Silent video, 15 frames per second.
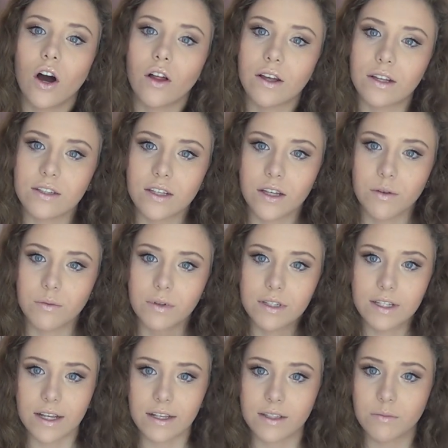all I did was
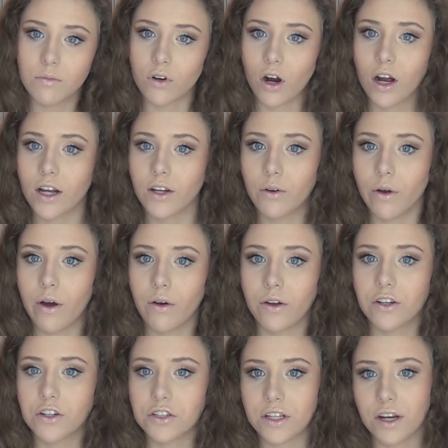take some Moroccan oil
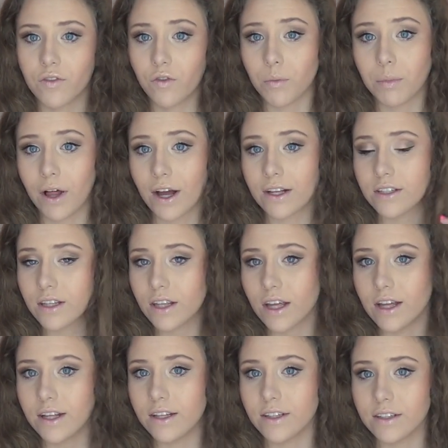and just kind of apply it to the
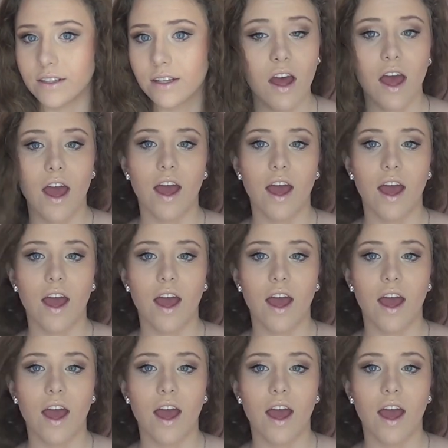ends